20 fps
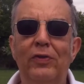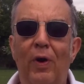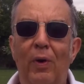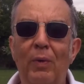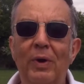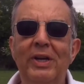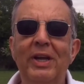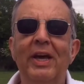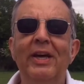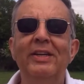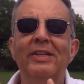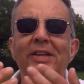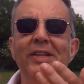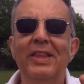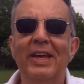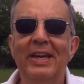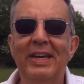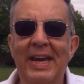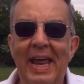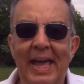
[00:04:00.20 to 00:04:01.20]
forward to
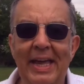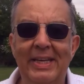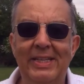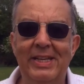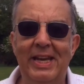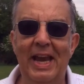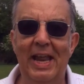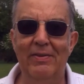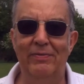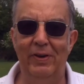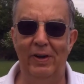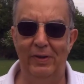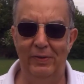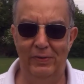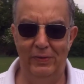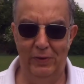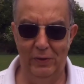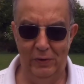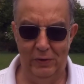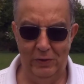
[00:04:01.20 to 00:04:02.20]
the next level
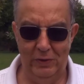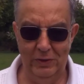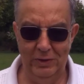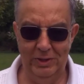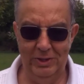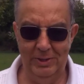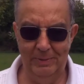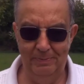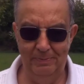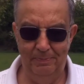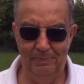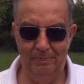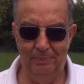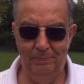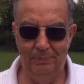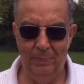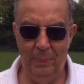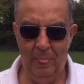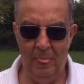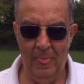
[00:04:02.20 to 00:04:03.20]
of course.
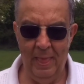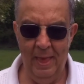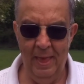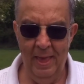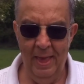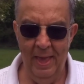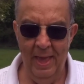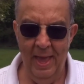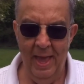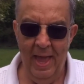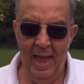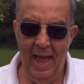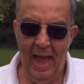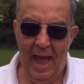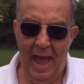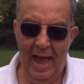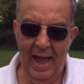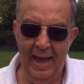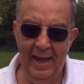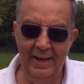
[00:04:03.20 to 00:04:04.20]

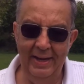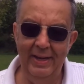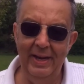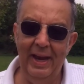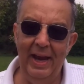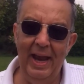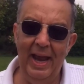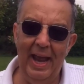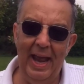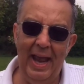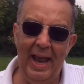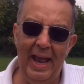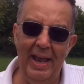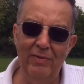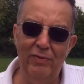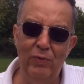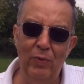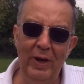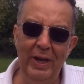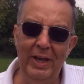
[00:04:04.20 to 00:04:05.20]
And
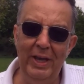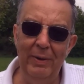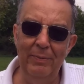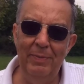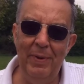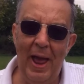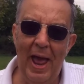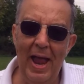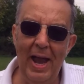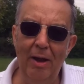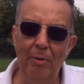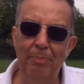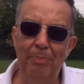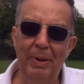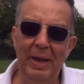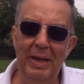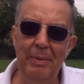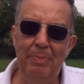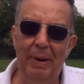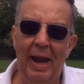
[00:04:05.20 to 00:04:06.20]
if we can help
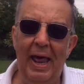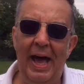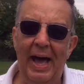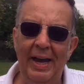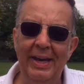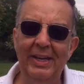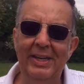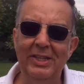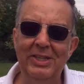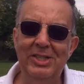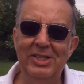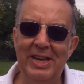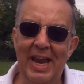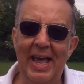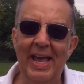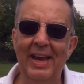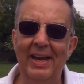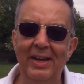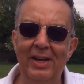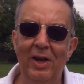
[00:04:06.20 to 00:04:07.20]
people
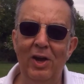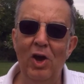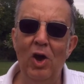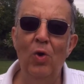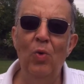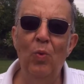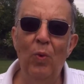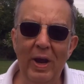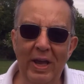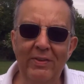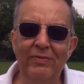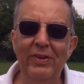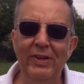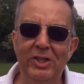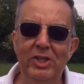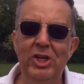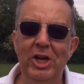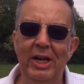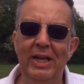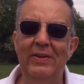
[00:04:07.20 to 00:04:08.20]
understand, we've
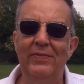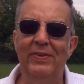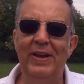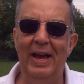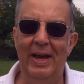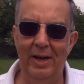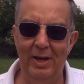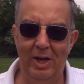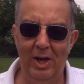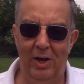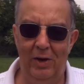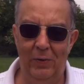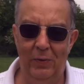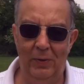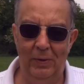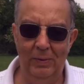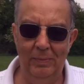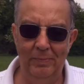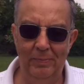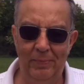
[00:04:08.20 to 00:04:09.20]
achieved our
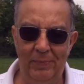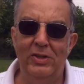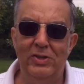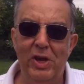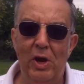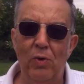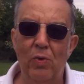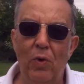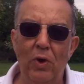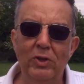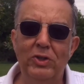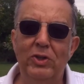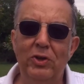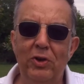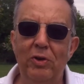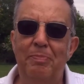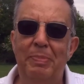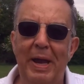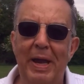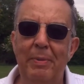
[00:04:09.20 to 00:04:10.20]
goal. So what
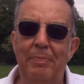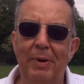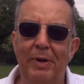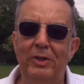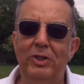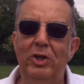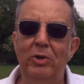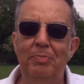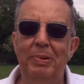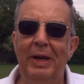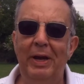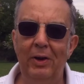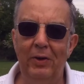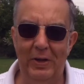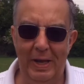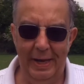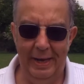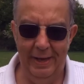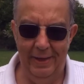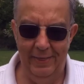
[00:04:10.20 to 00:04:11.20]
sort of people should be
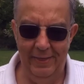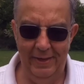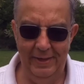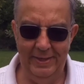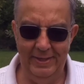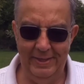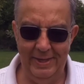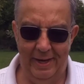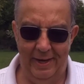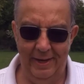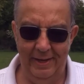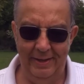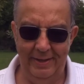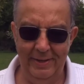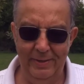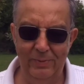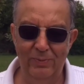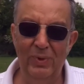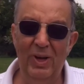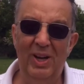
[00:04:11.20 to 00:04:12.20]
looking at this
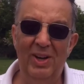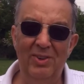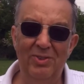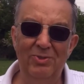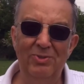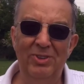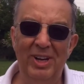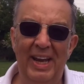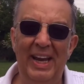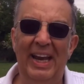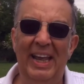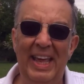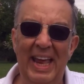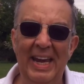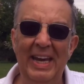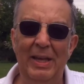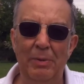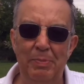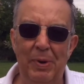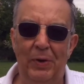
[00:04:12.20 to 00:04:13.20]
site? Well, really
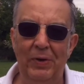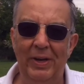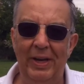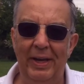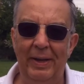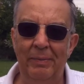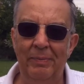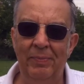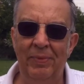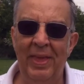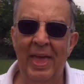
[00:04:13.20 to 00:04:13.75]
anybody.